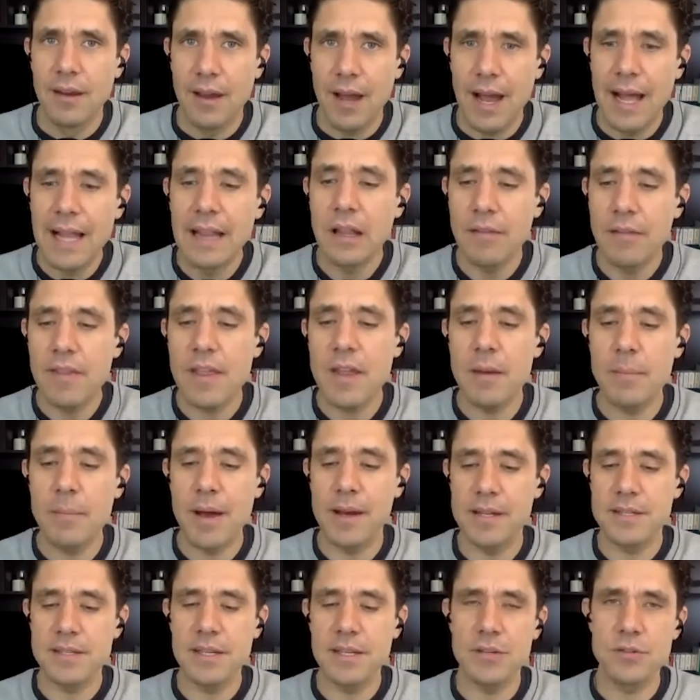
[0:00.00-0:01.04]
I mm-hmm. love that
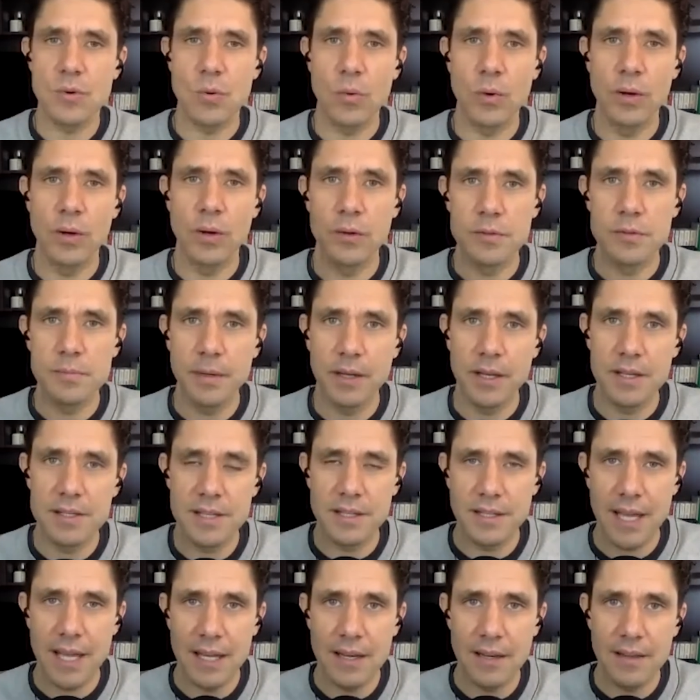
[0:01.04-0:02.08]
about essential oils because
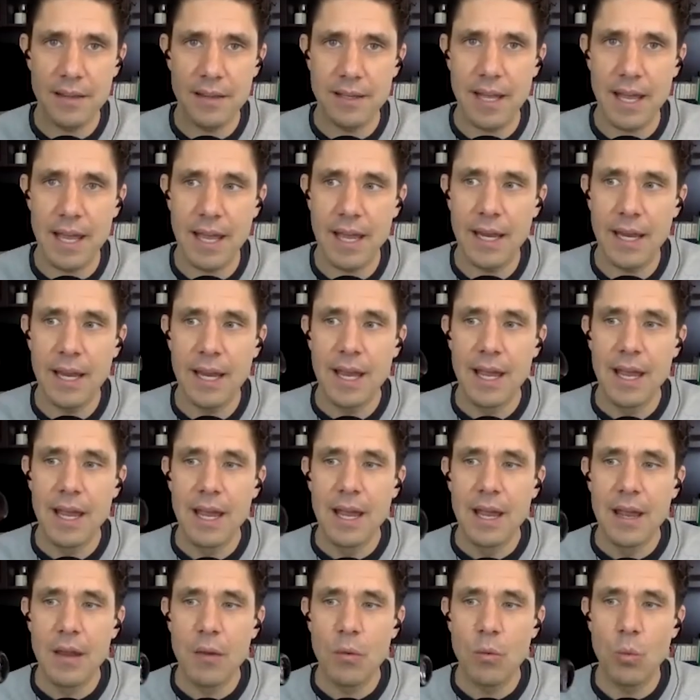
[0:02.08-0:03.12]
at the end of the day,
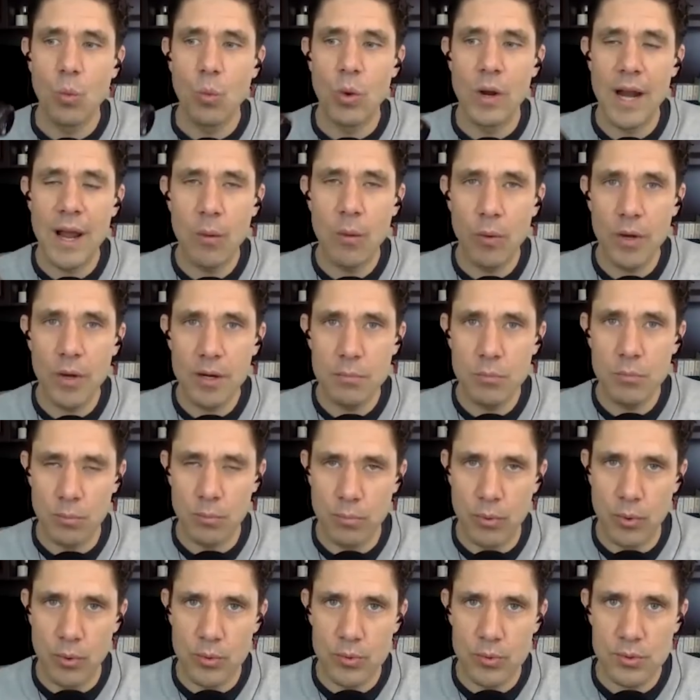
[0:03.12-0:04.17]
when I want a mood
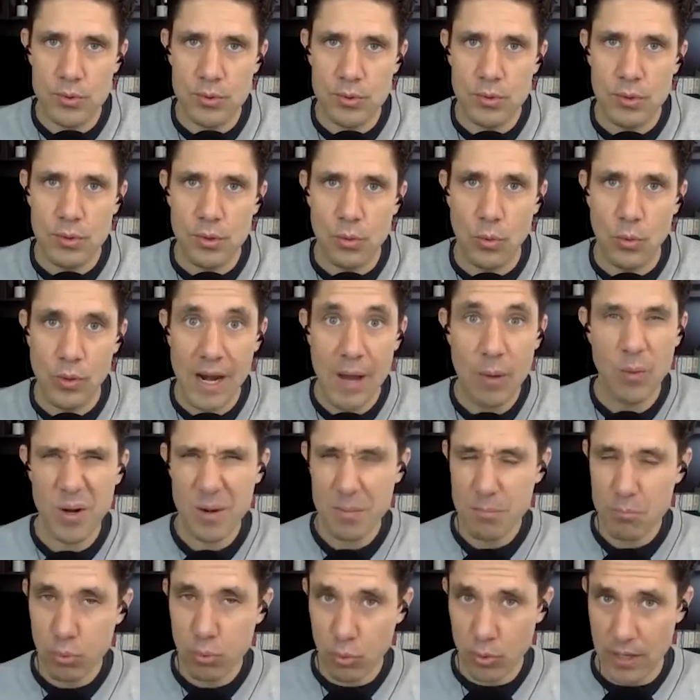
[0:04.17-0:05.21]
boost, when I want
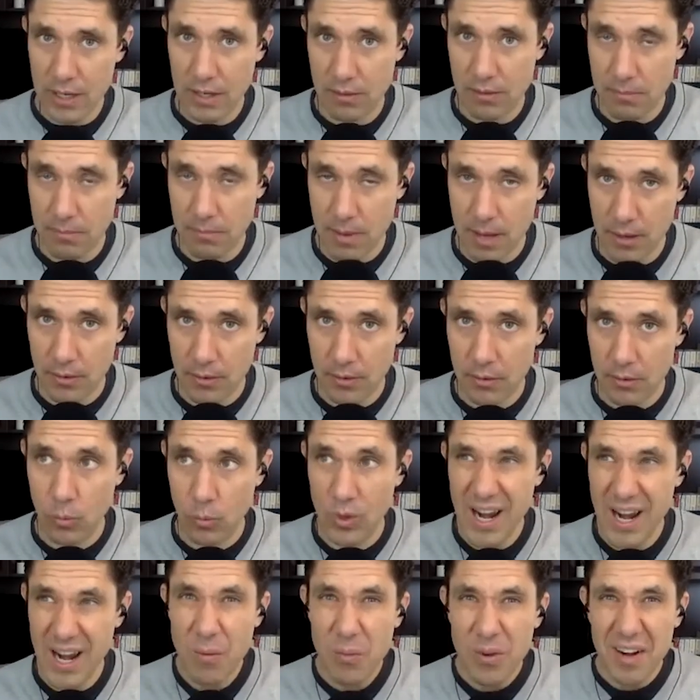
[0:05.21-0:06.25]
to breathe better,
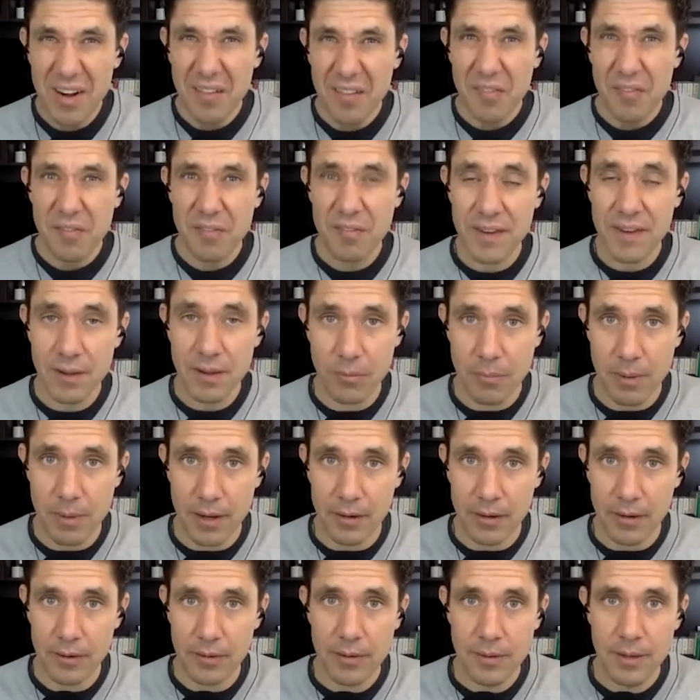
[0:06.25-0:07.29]
when I want to feel
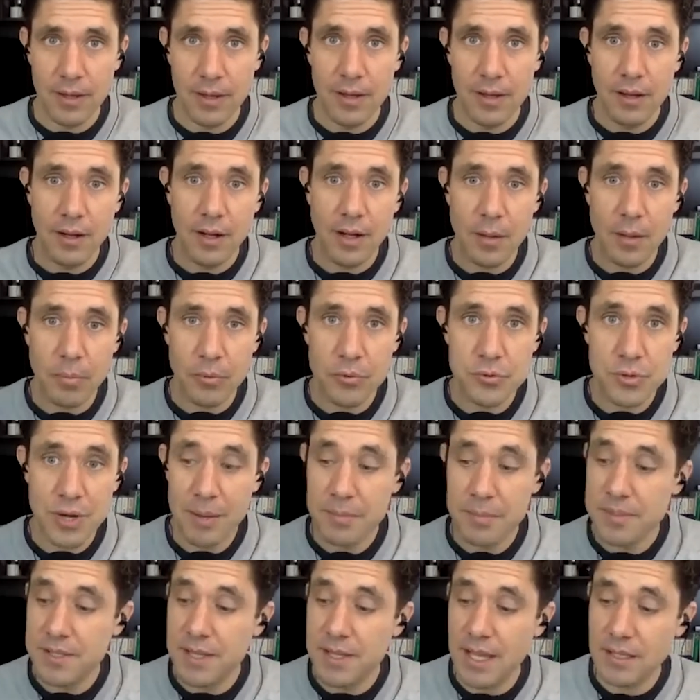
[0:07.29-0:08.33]
better, a couple
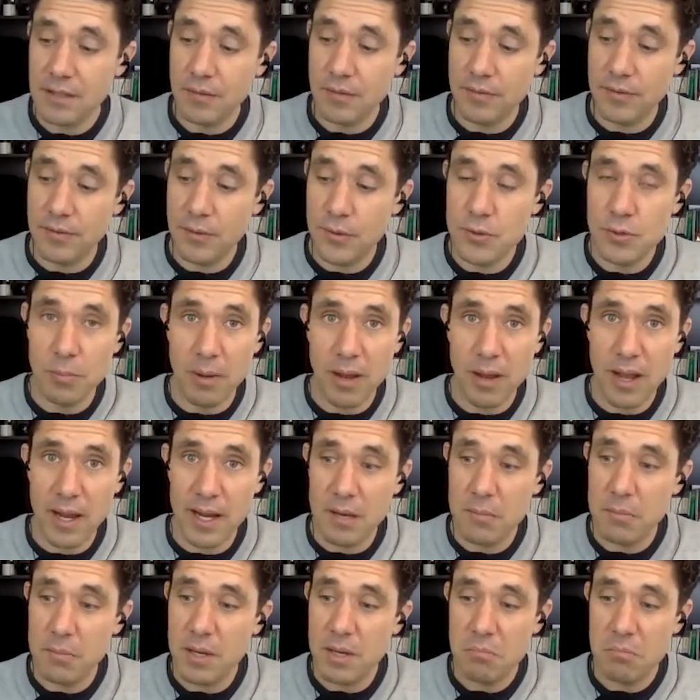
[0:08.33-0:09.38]
drops in that diffuser
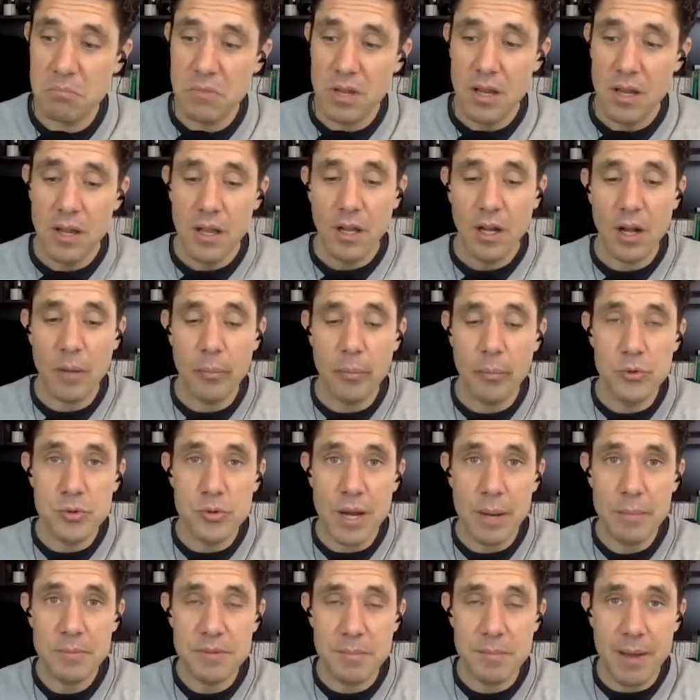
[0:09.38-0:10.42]
behind me, couple
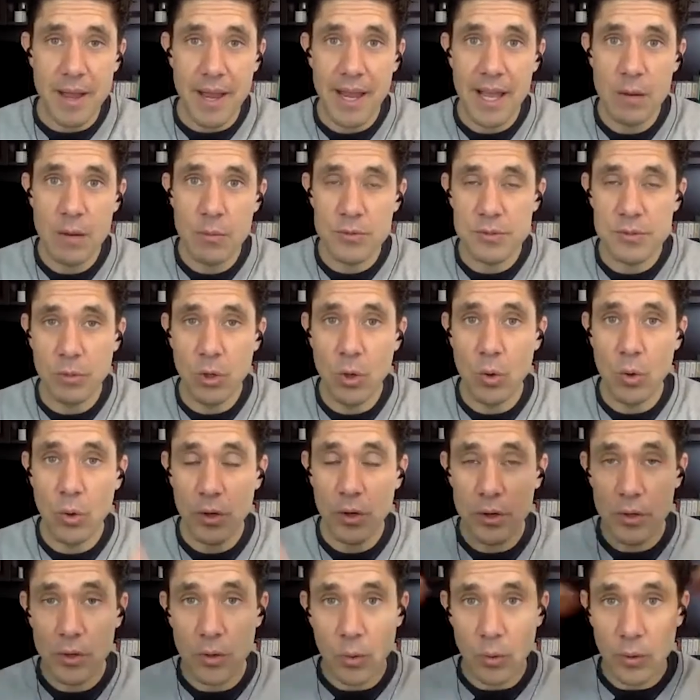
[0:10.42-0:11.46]
drops in my hand with some
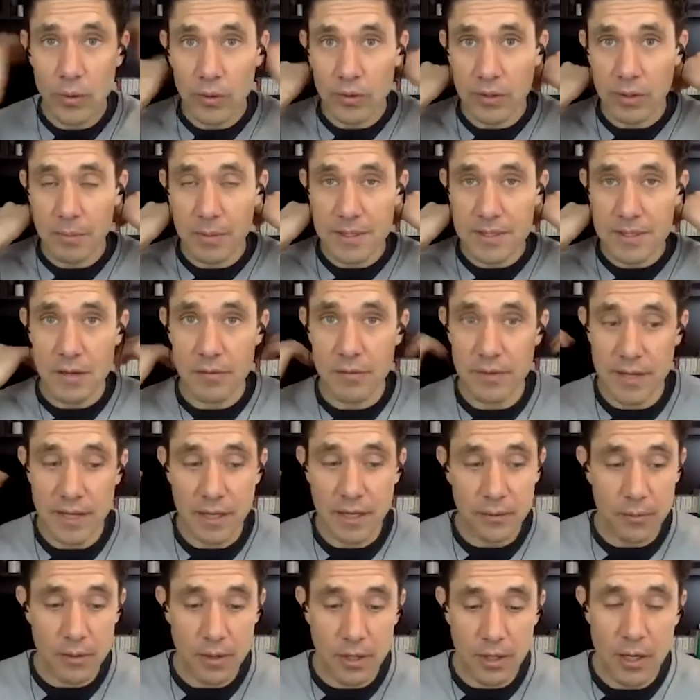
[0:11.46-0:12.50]
coconut oil, give myself a
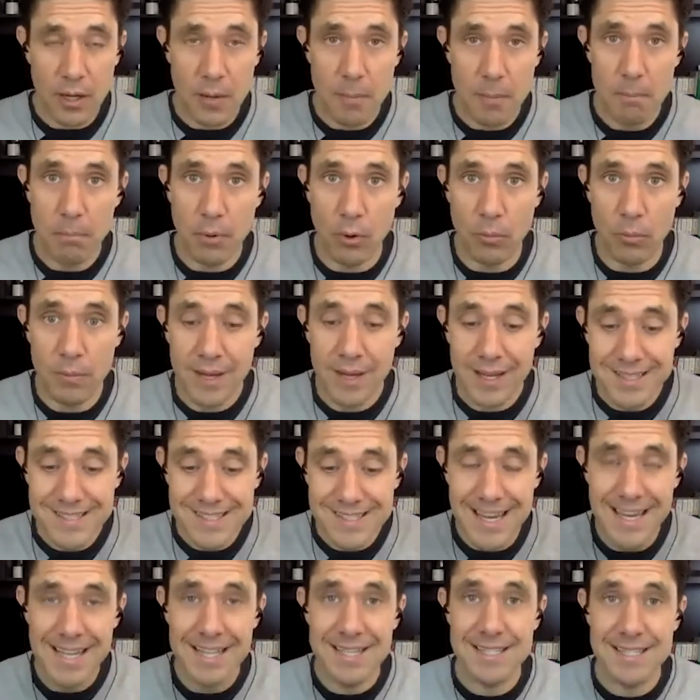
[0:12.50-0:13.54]
neck rub, boom. It's
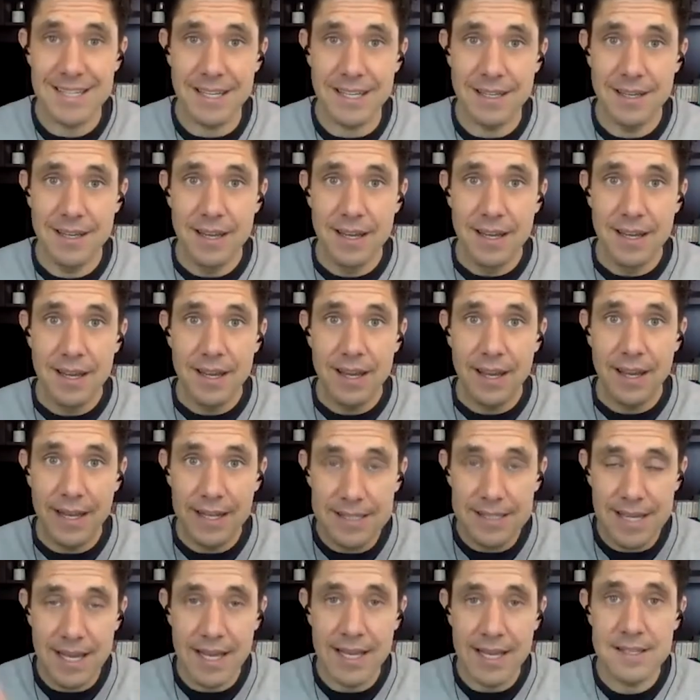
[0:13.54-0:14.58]
instant.
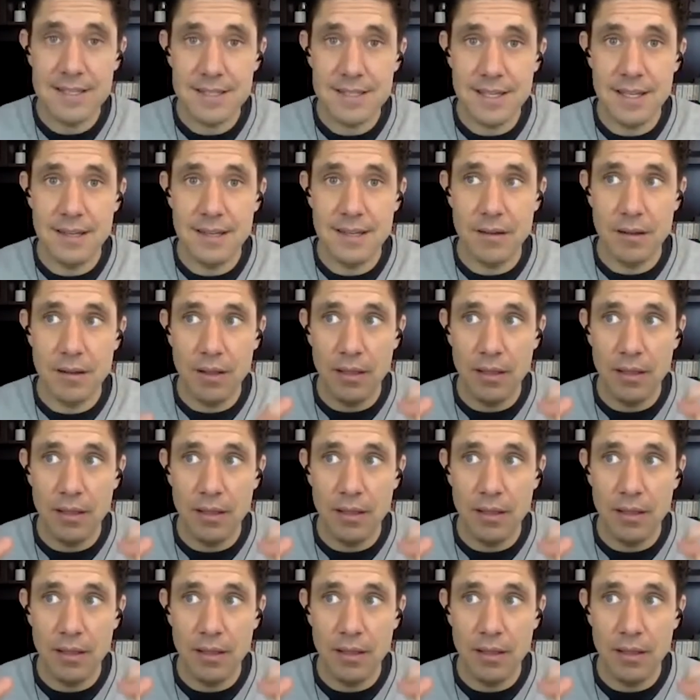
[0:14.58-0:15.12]
It's instant.